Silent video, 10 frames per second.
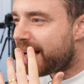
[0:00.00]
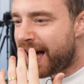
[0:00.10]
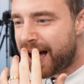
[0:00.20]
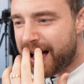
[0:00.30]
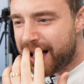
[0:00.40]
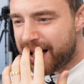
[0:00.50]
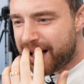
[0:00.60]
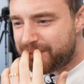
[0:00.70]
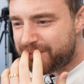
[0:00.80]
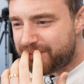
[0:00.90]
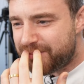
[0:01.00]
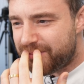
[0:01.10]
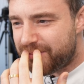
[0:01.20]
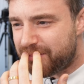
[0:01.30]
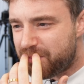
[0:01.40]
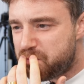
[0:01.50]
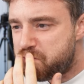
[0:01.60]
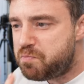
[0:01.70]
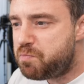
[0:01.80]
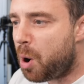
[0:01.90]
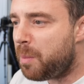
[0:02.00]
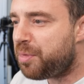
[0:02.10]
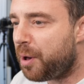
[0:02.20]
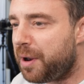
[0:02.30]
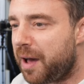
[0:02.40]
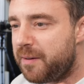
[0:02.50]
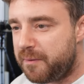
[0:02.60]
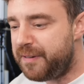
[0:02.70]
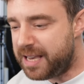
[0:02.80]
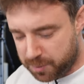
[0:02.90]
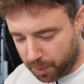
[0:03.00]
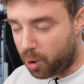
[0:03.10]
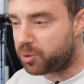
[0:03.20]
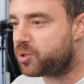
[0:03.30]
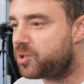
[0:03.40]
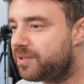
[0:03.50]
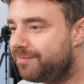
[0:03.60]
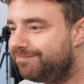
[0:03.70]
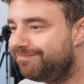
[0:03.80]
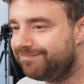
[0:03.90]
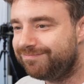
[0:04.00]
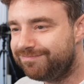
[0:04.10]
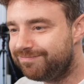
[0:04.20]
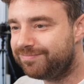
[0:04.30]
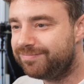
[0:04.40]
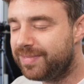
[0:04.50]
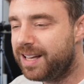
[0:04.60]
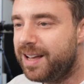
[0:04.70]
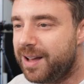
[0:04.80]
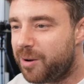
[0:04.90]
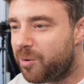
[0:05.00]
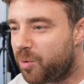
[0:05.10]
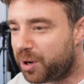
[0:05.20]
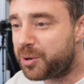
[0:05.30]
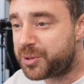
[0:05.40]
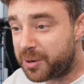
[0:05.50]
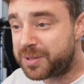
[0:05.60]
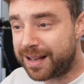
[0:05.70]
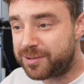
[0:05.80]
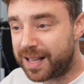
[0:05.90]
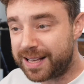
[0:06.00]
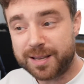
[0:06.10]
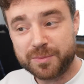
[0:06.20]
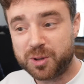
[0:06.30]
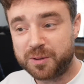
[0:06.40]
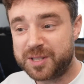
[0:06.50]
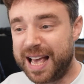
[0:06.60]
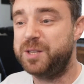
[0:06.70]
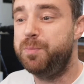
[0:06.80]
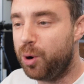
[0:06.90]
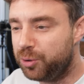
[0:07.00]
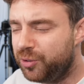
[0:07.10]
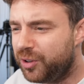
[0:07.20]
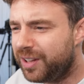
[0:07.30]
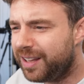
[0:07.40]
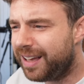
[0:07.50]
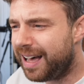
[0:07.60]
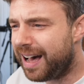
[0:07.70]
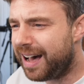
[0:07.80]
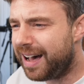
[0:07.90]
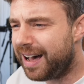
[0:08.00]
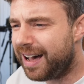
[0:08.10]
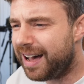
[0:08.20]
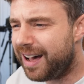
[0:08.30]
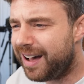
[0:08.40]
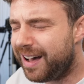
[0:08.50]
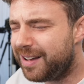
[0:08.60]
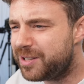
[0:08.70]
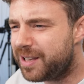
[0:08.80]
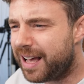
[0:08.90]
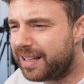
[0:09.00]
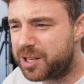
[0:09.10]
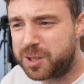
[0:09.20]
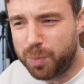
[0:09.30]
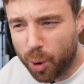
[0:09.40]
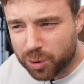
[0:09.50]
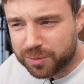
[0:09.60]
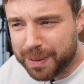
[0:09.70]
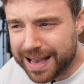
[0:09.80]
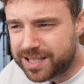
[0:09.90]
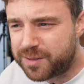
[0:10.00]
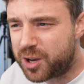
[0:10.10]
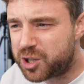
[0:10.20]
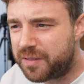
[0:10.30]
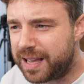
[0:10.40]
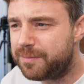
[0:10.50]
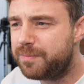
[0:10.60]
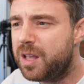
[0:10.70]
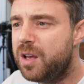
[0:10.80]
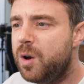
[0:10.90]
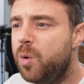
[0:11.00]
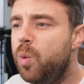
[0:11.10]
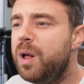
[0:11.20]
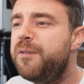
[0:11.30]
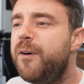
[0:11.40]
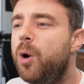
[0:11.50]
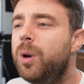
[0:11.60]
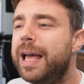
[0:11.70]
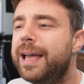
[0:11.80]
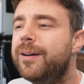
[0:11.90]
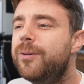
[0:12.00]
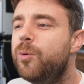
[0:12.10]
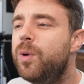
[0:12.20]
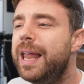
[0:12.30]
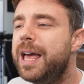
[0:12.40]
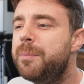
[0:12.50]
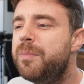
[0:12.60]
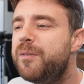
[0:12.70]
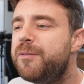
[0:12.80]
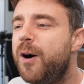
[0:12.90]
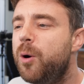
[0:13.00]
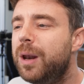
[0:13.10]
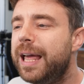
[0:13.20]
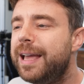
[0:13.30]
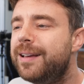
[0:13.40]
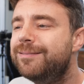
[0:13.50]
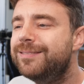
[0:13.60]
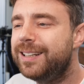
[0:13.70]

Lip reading: Bournemouth owner, V Sports. What also sounds like some sort of sex porn and a sport-based version of it. Will Foley, William Foley.